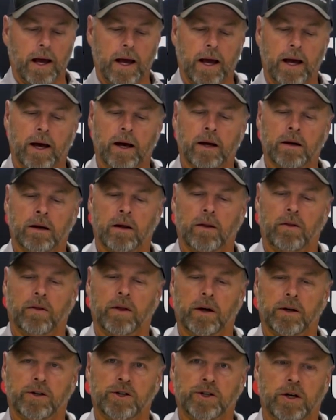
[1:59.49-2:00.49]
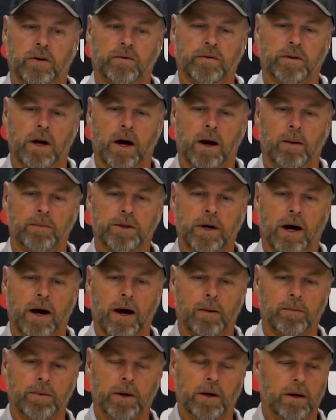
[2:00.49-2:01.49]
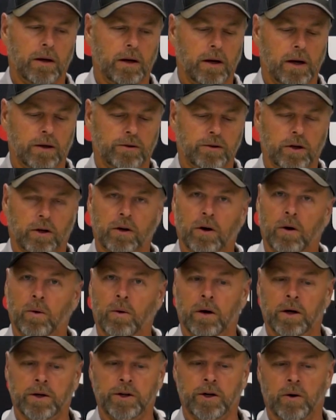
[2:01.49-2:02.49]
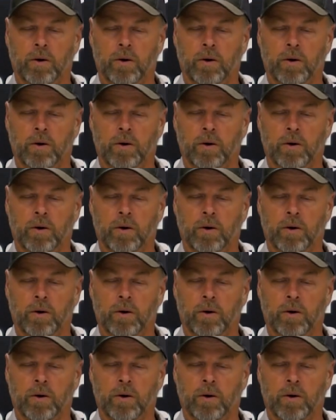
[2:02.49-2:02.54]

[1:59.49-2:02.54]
and the shift knob top to go on